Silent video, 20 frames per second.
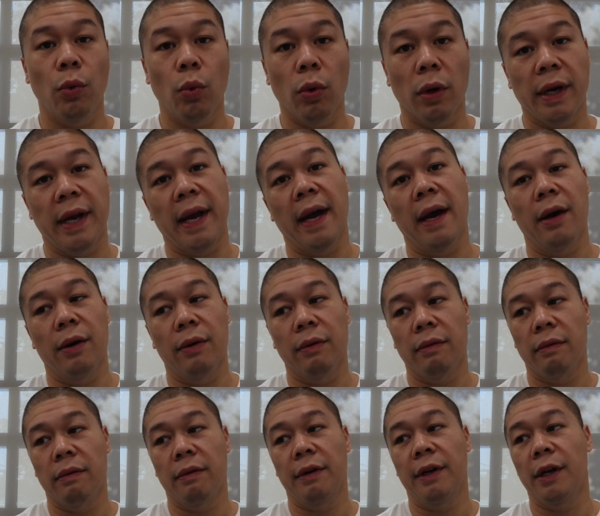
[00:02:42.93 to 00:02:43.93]
work out,
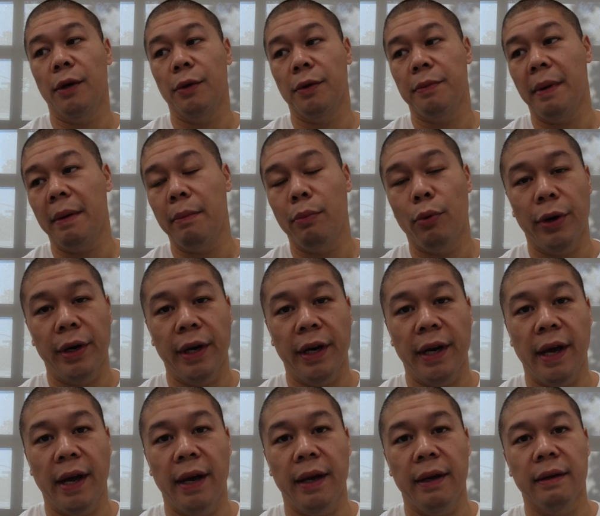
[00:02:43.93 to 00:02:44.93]
you know, with my boy
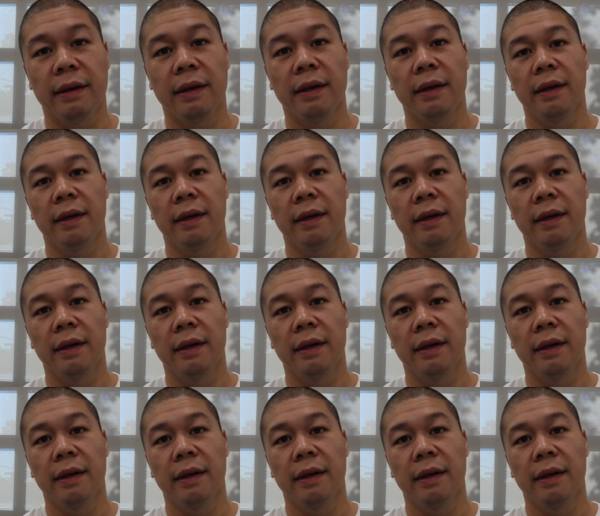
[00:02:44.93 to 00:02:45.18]
today.